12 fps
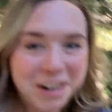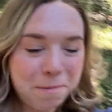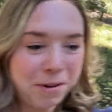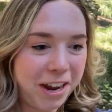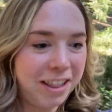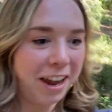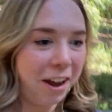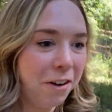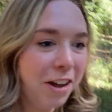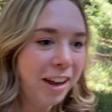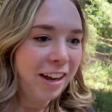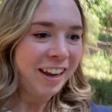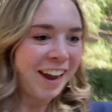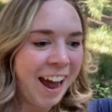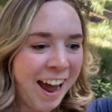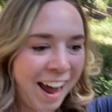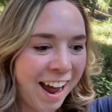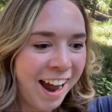up a kid, they go,
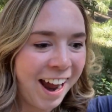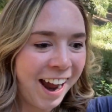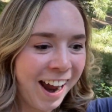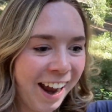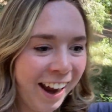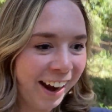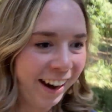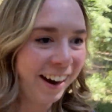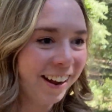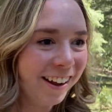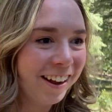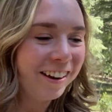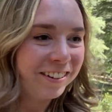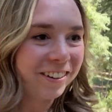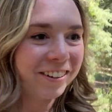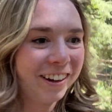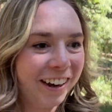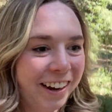yay.
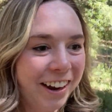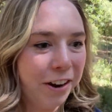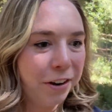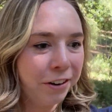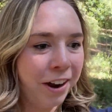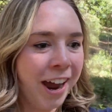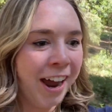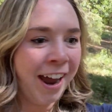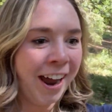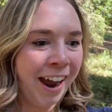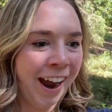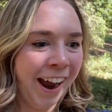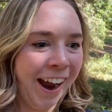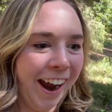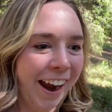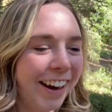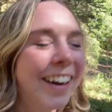Another kid, yay.